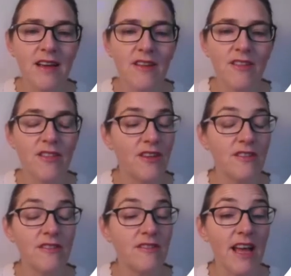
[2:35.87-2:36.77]
the
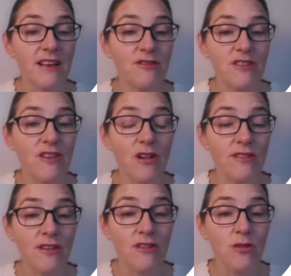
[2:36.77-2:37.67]
next result
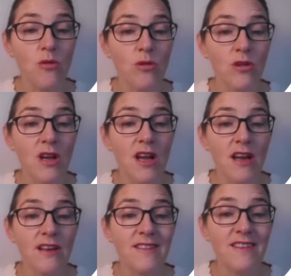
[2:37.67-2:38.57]
at all,
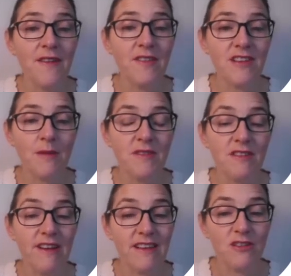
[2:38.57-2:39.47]
because 7 times
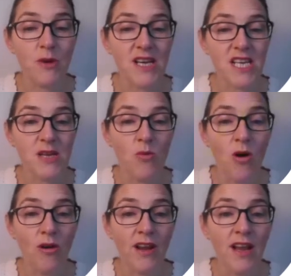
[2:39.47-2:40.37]
3 is 21.